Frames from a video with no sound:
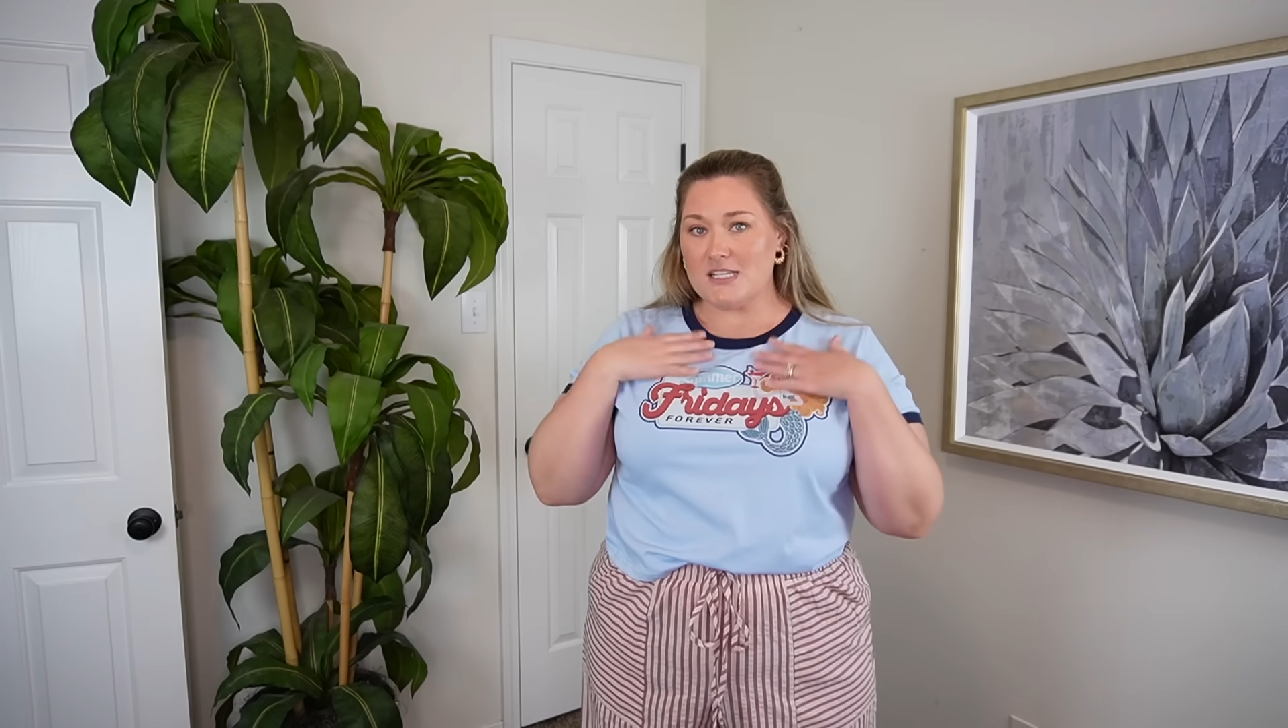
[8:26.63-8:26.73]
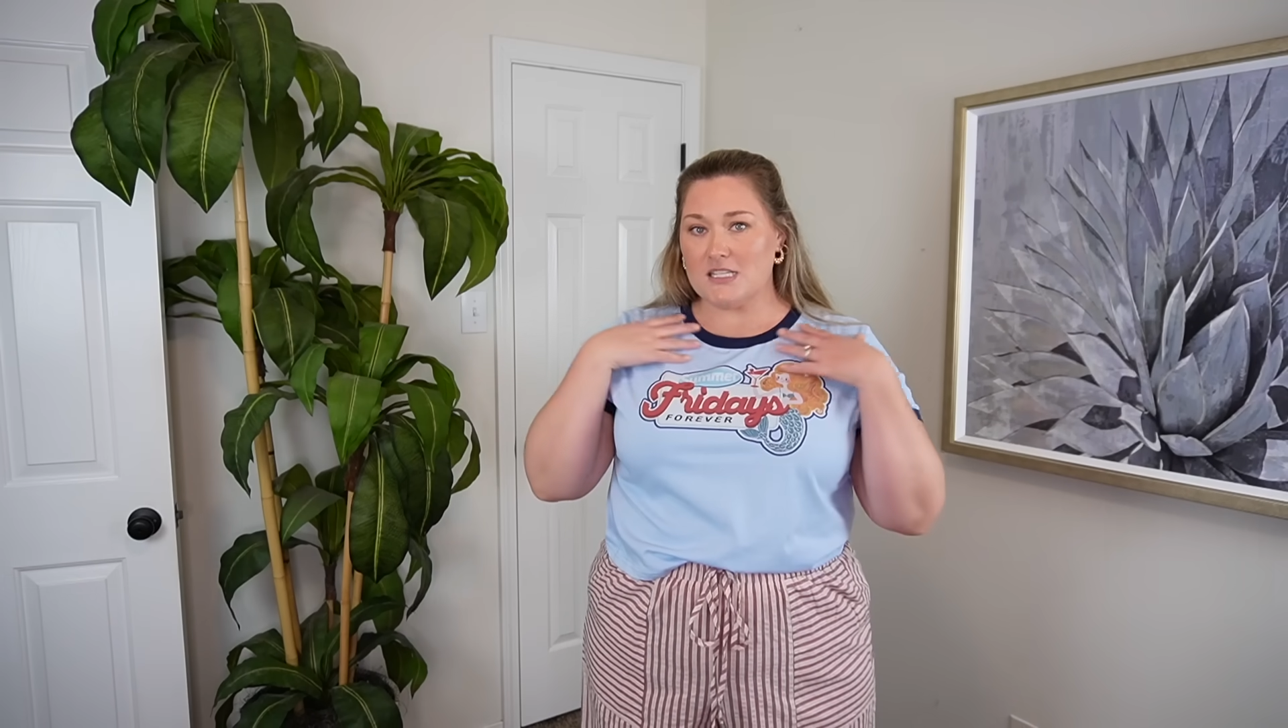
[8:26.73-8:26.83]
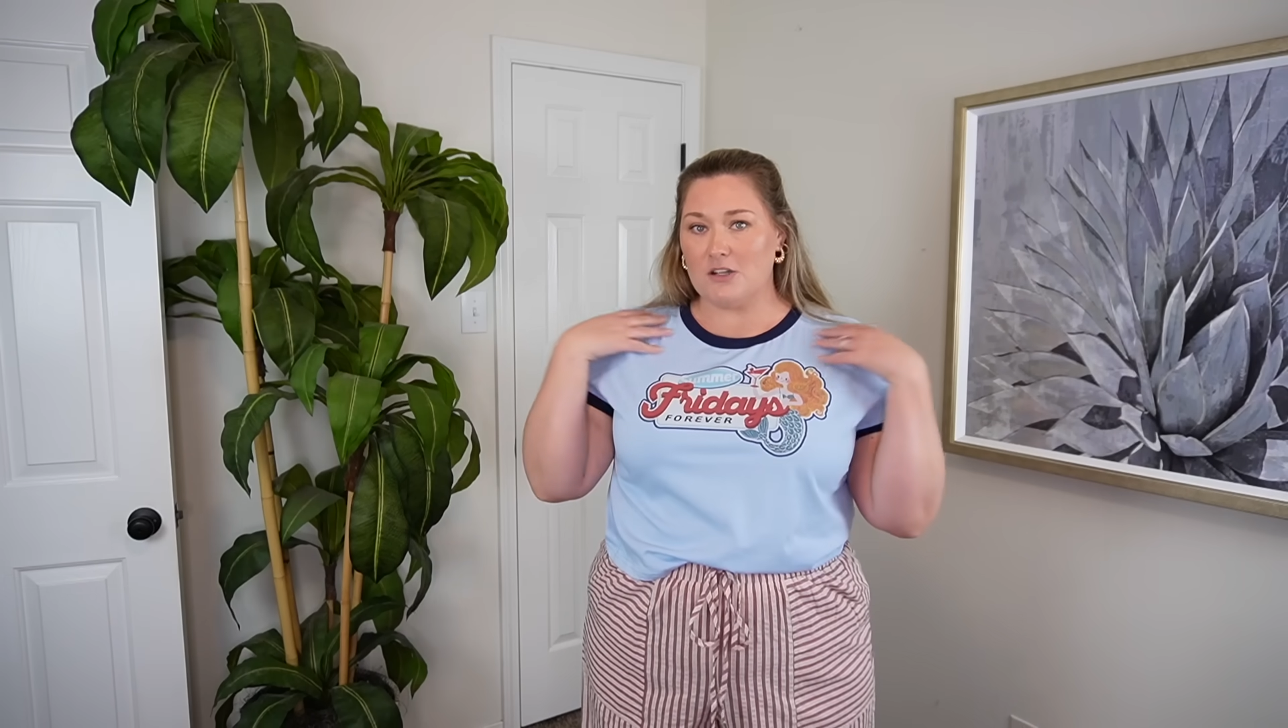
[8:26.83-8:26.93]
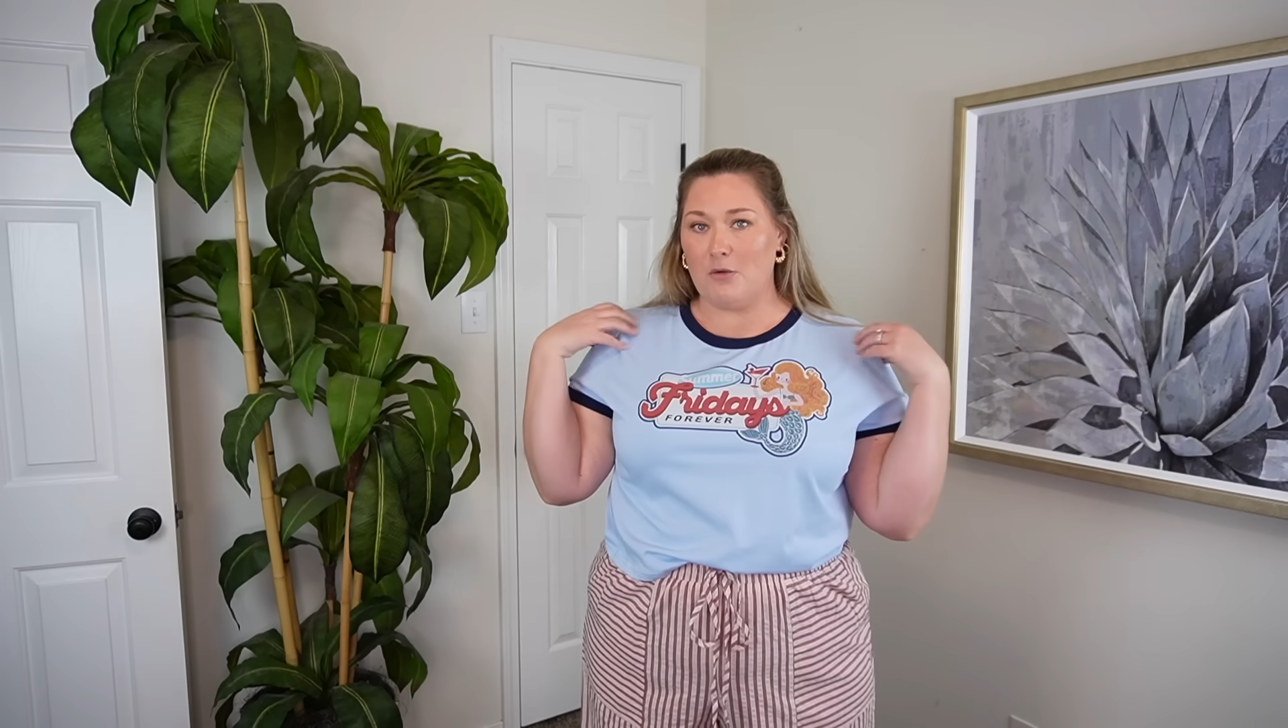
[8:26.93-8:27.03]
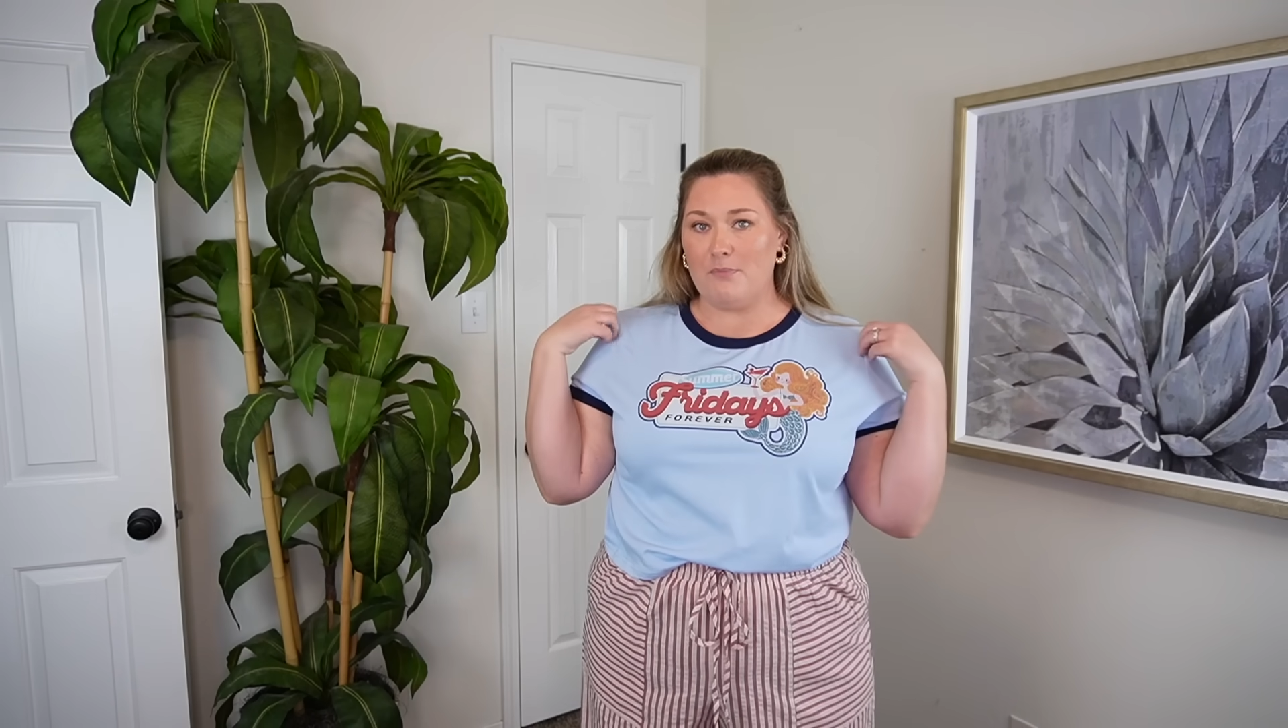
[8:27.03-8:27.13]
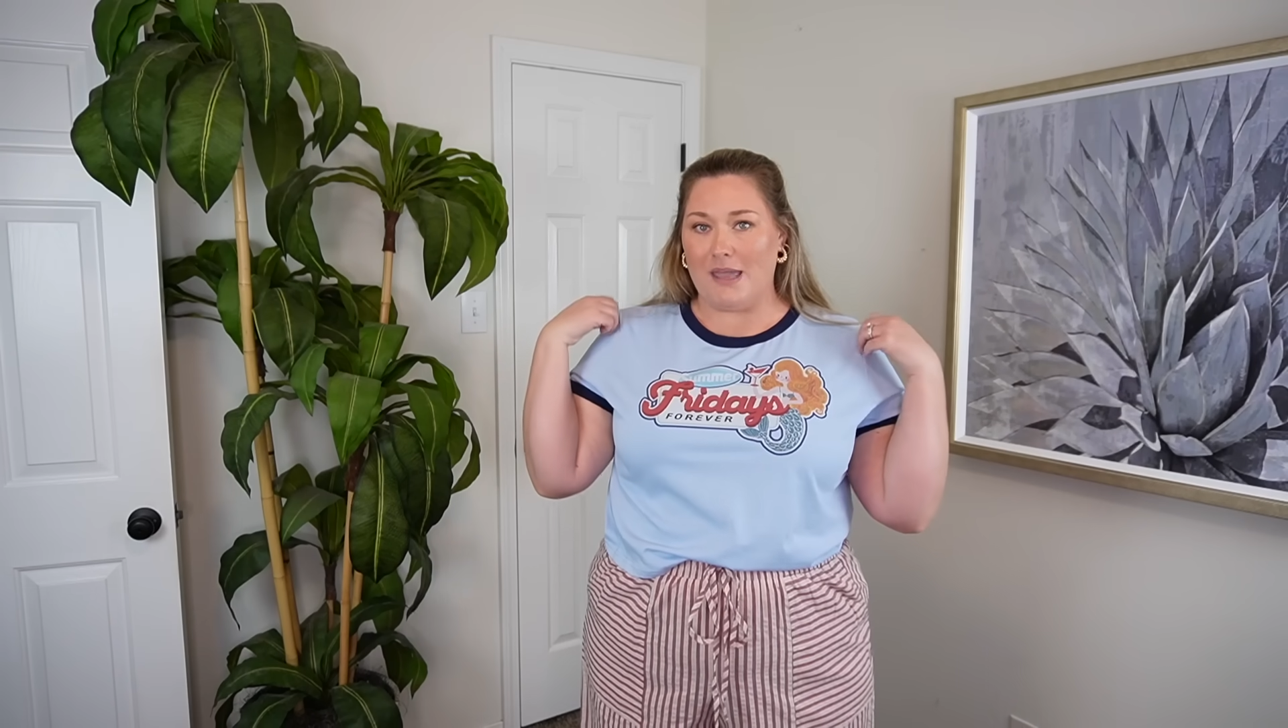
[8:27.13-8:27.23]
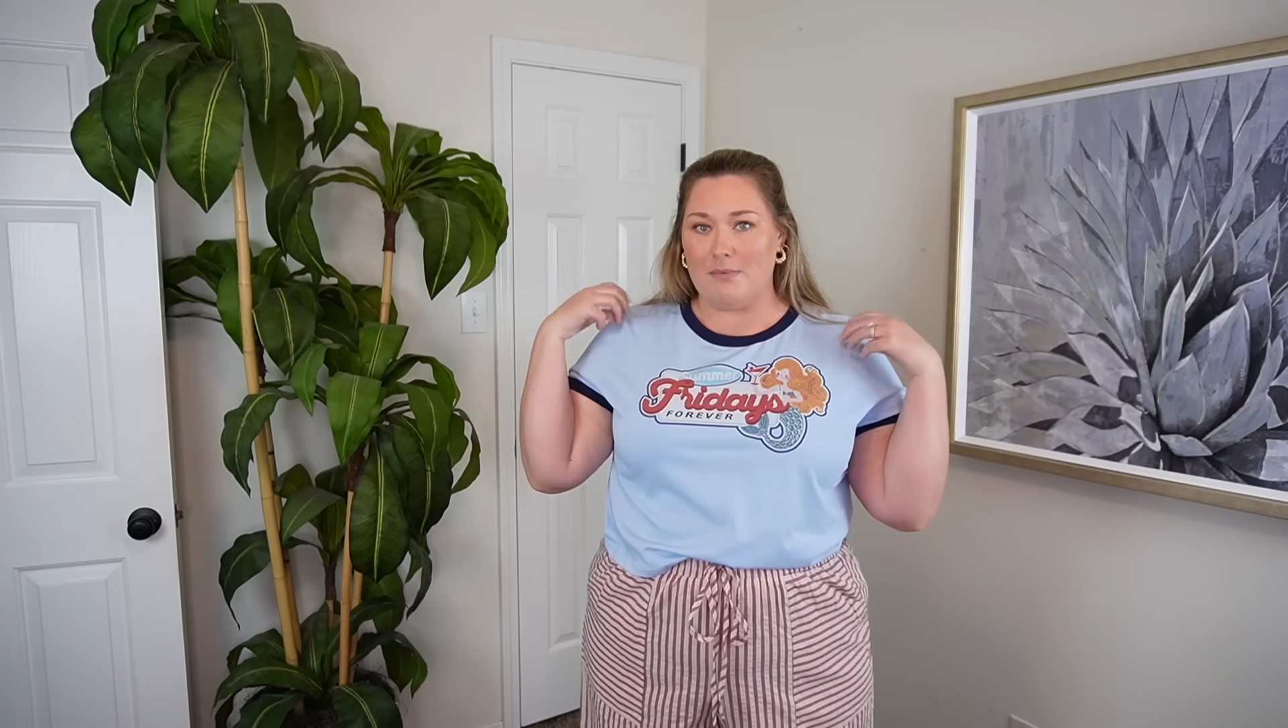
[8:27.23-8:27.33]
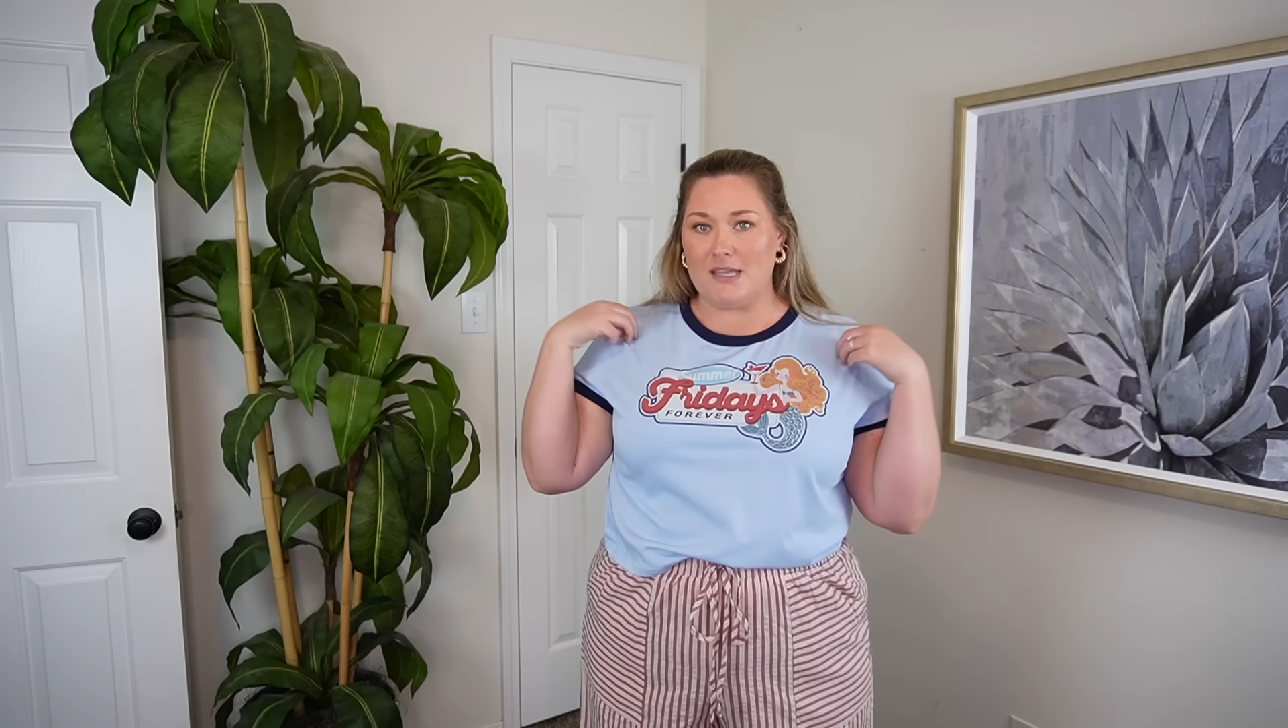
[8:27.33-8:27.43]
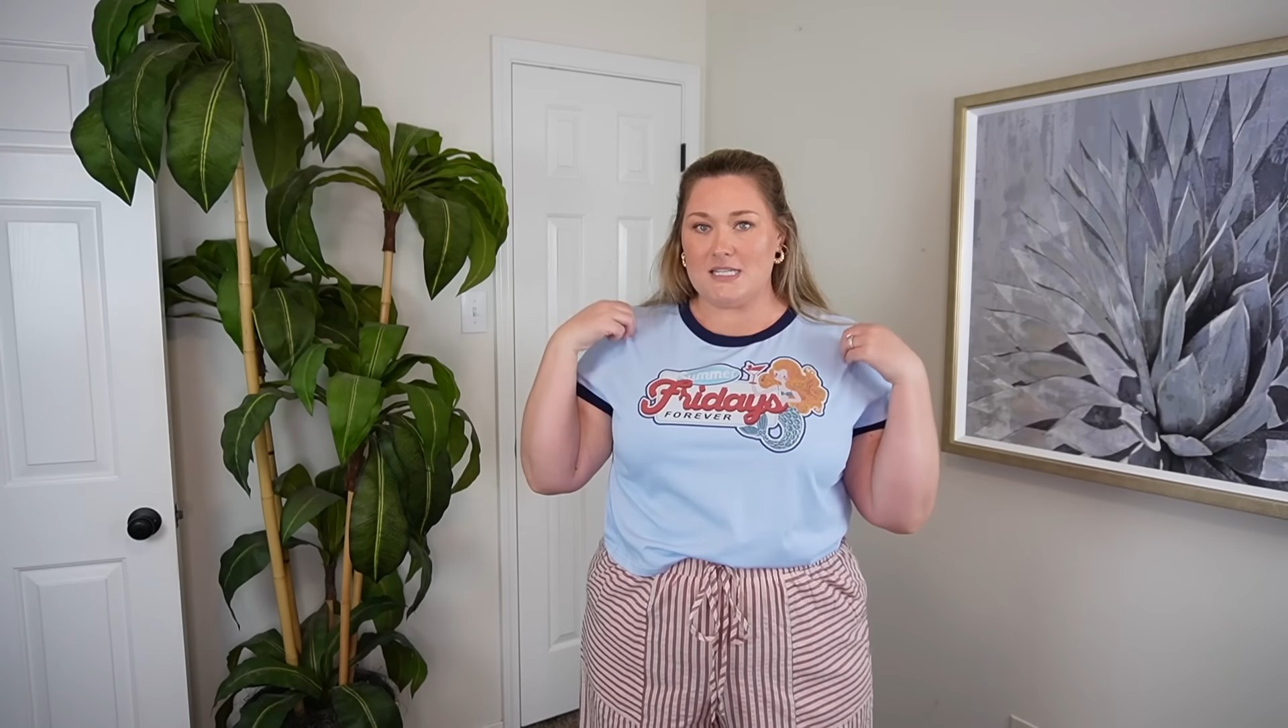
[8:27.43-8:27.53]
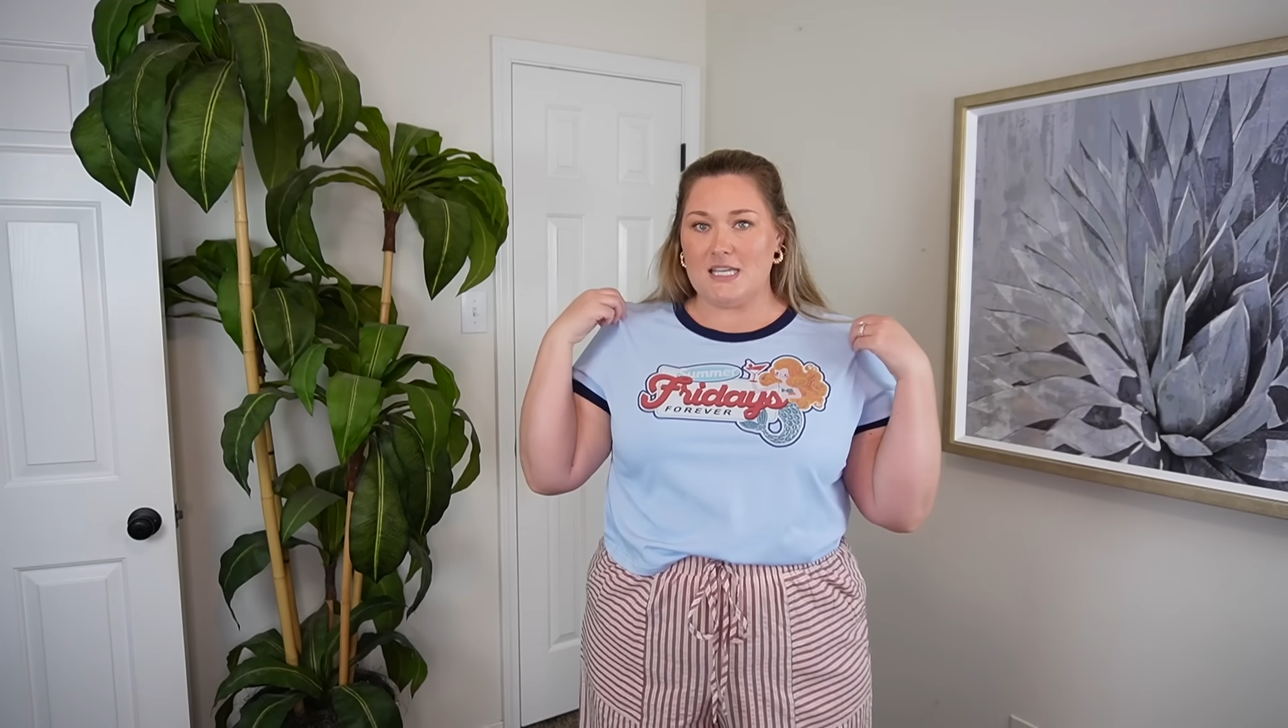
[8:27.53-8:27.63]
It's a little
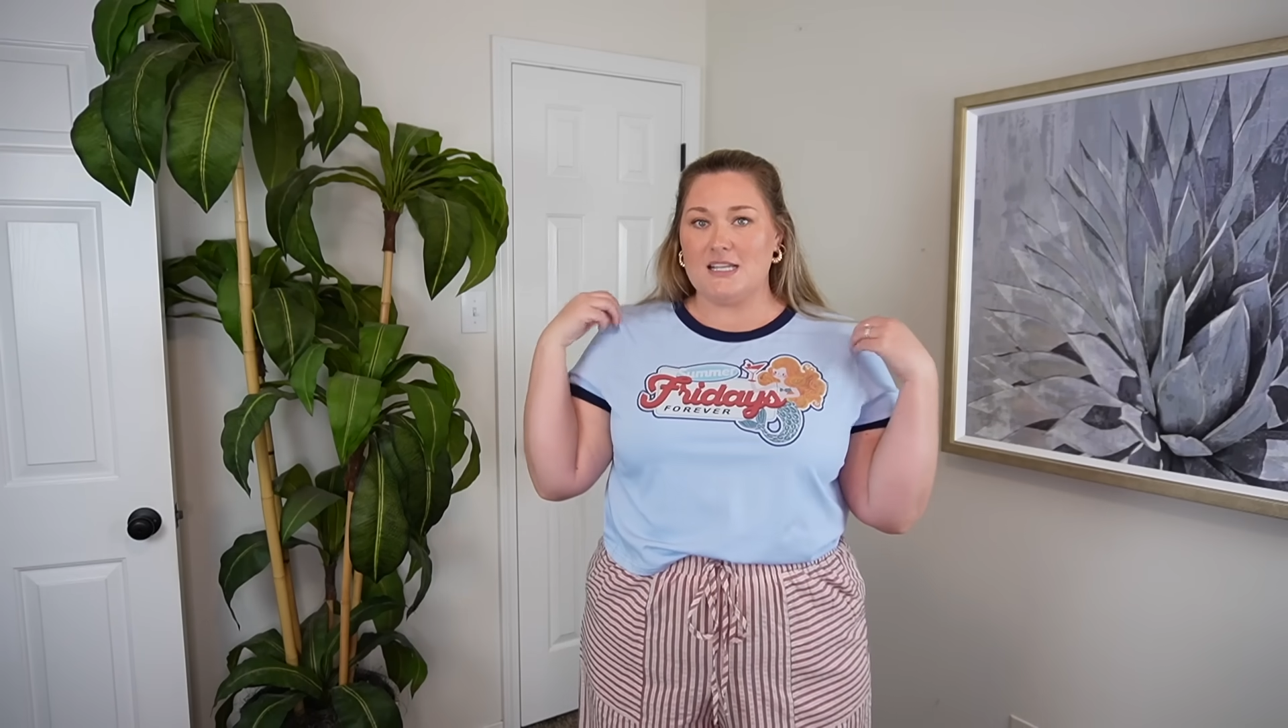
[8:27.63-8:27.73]
baby tee.